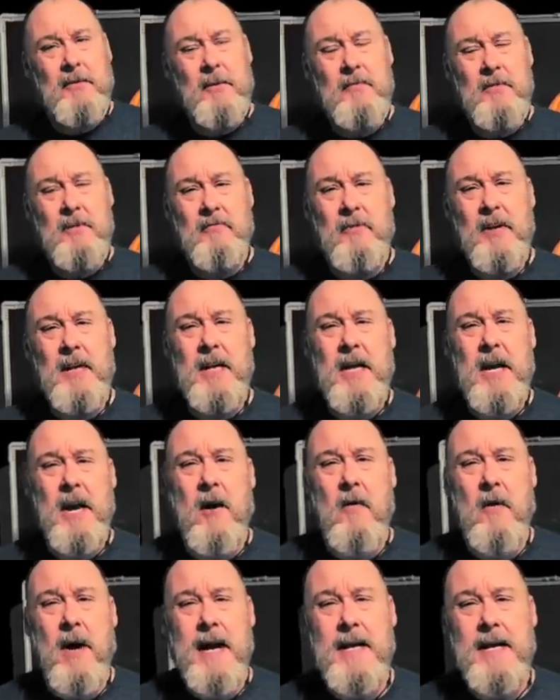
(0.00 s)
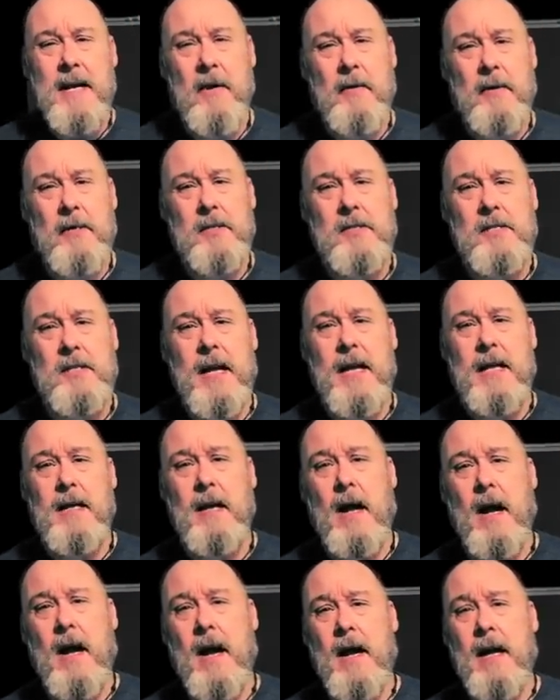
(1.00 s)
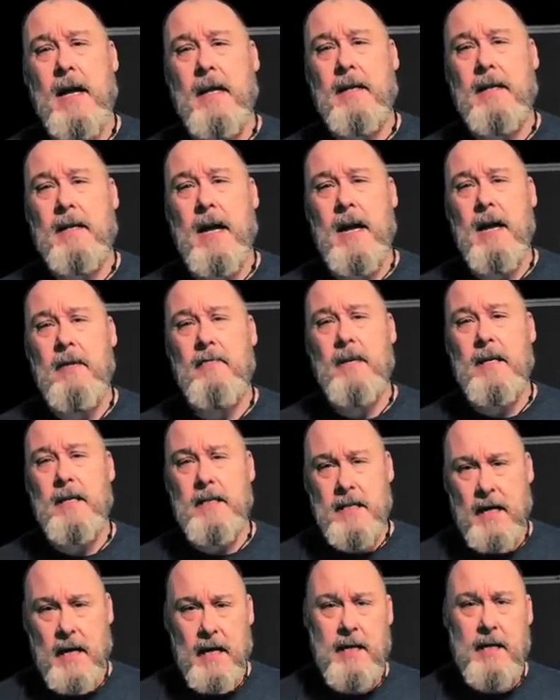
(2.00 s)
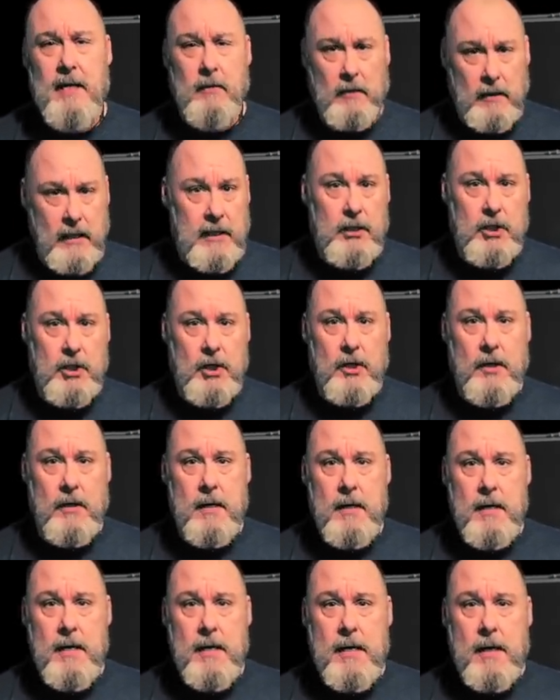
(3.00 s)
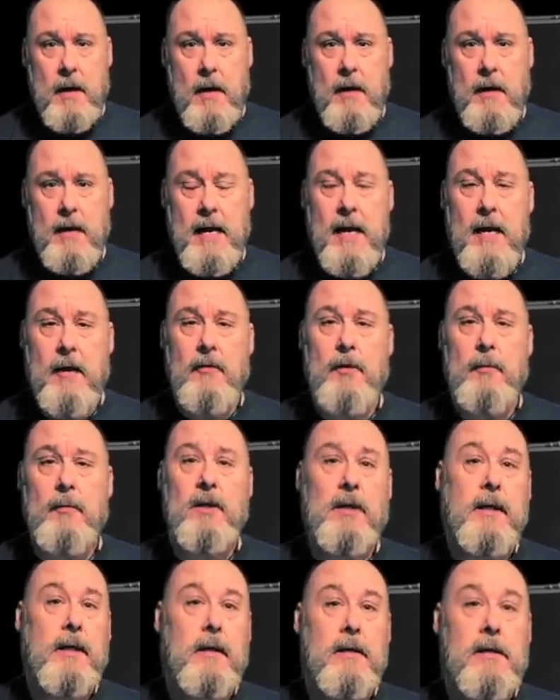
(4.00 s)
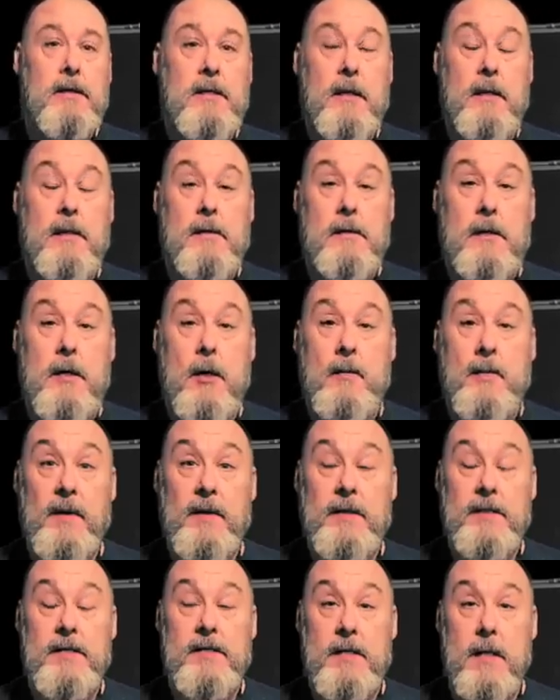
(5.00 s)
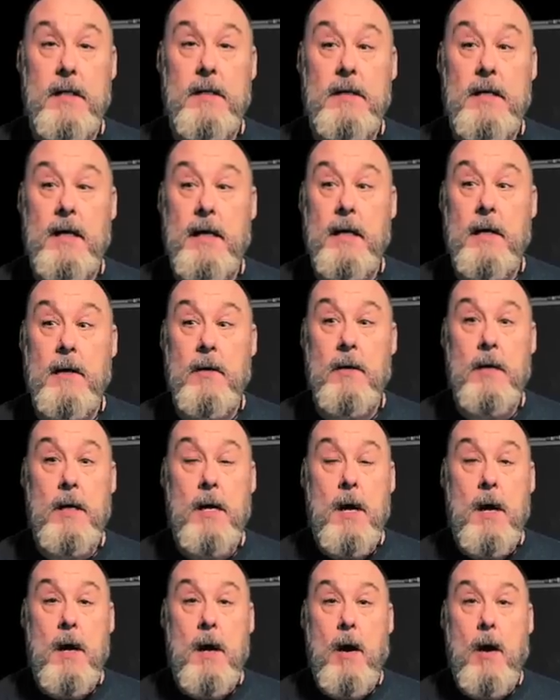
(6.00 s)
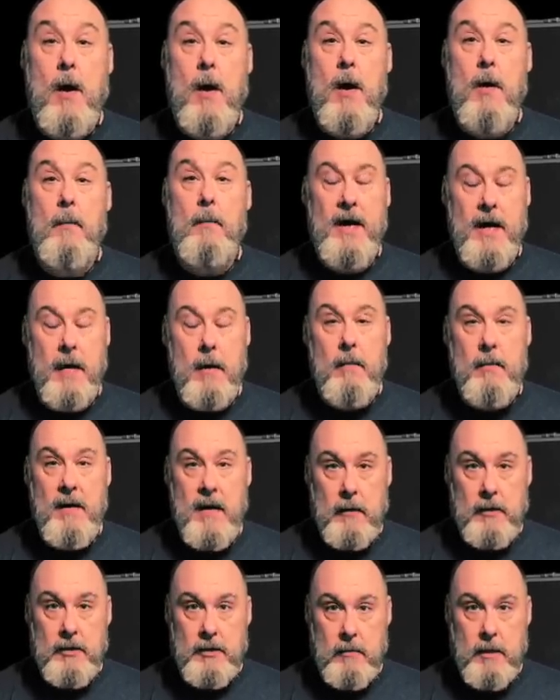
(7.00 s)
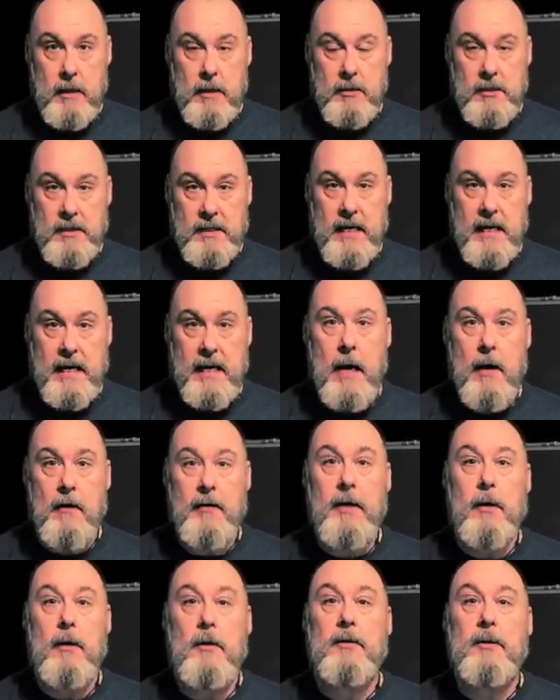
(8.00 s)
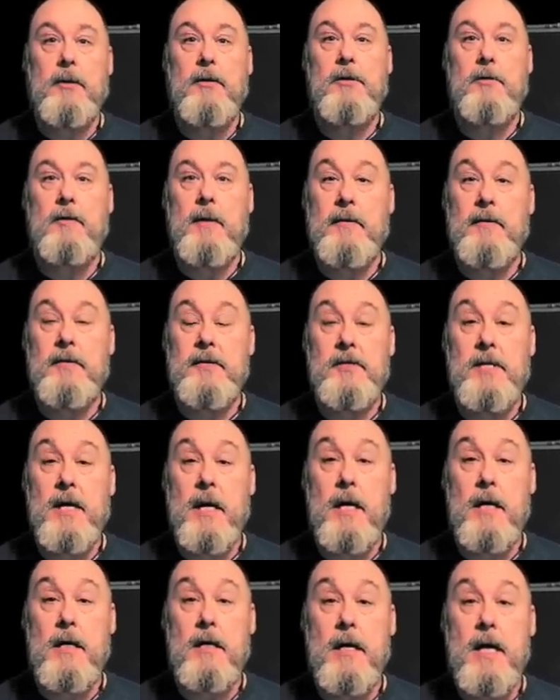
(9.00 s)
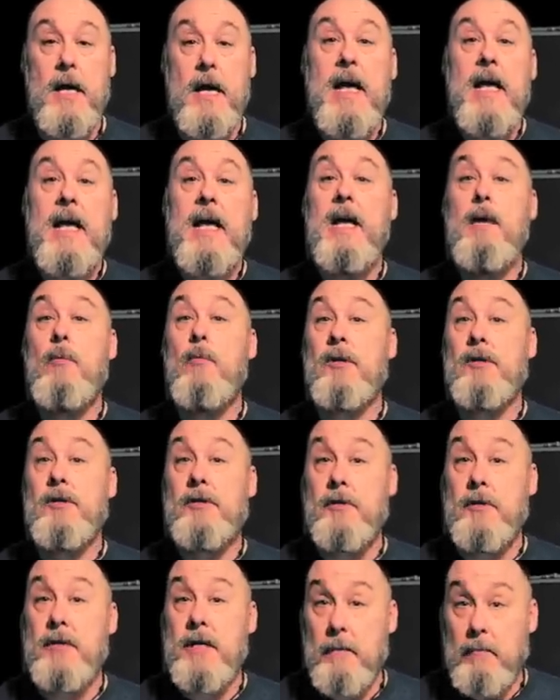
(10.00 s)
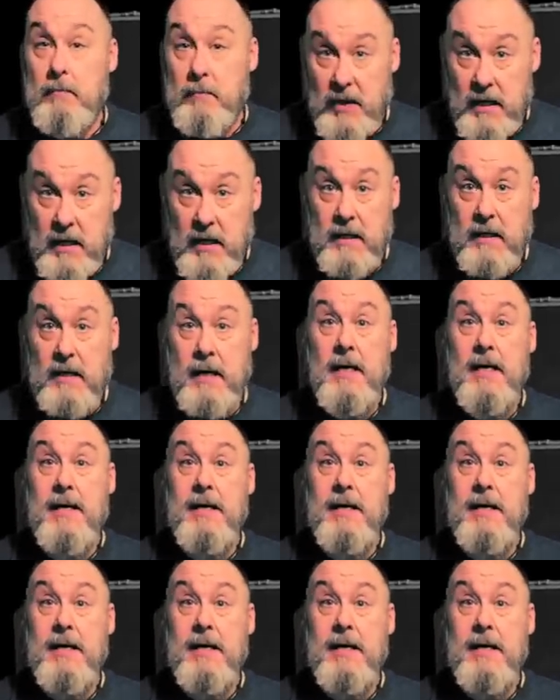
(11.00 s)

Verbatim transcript: from the video, I noticed that I gave an entire lecture on how the Polaris telescope and the sundial are paramount to understanding how the Earth goes around the sun. He wants to debunk